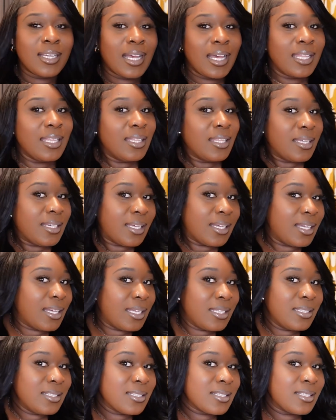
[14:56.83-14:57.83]
I
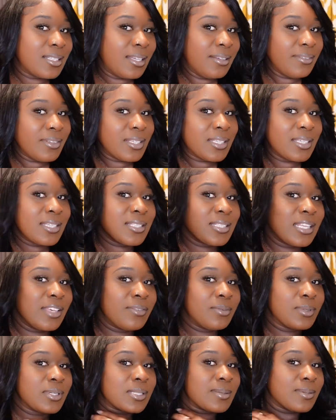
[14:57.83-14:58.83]
just love it. It's
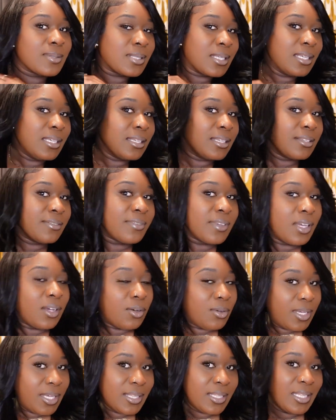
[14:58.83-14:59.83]
giving what it's supposed to give.
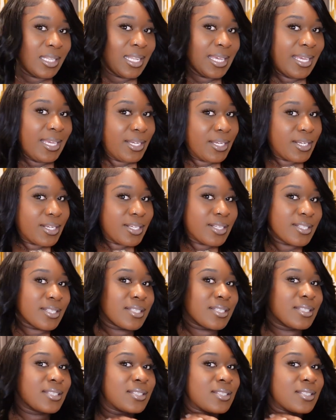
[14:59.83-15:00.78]
Oh, and the layers.